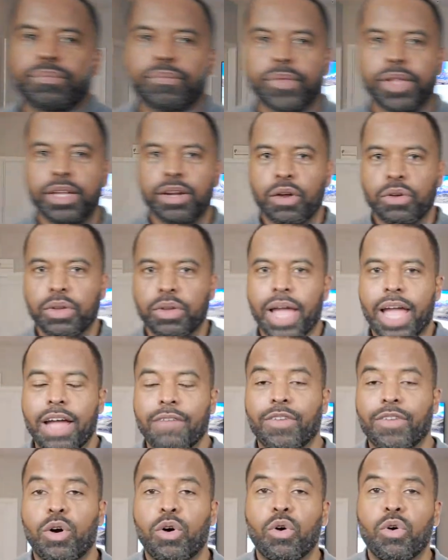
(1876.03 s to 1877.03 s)
you know, you
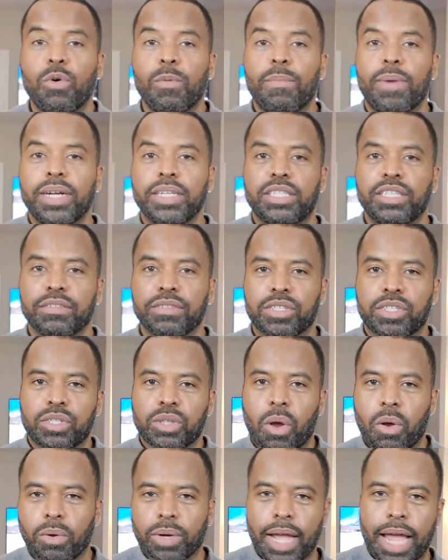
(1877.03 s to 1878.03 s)
have a whole bunch of
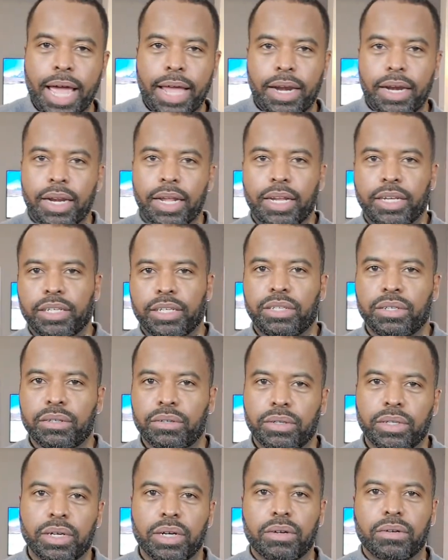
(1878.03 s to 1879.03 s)
salt added into,
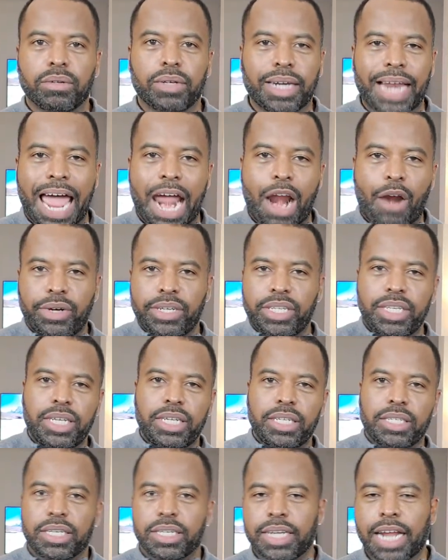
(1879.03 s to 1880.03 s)
you know, Lowry
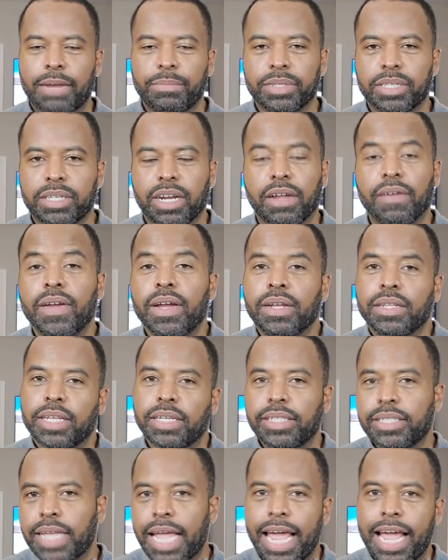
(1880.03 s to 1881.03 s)
seasoning type of stuff.
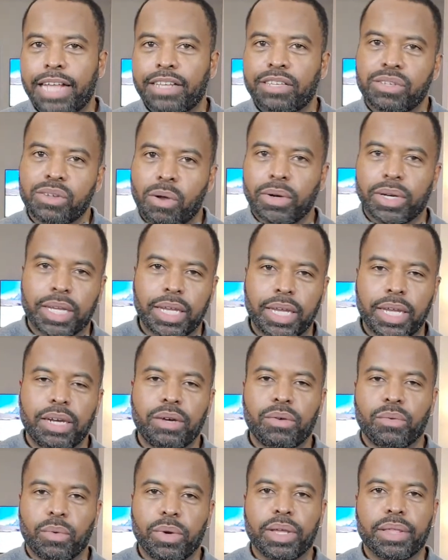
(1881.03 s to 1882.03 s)
that just add salt
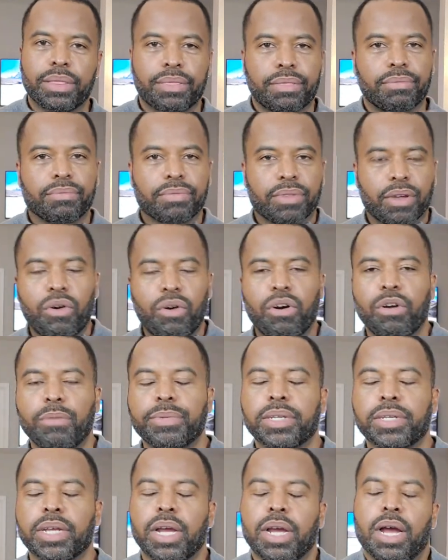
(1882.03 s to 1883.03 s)
in with the
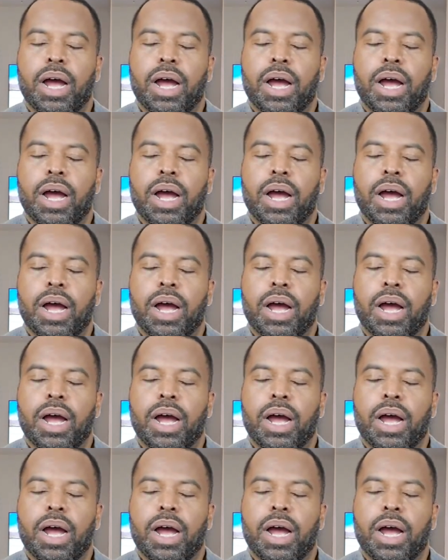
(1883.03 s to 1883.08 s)
herbs.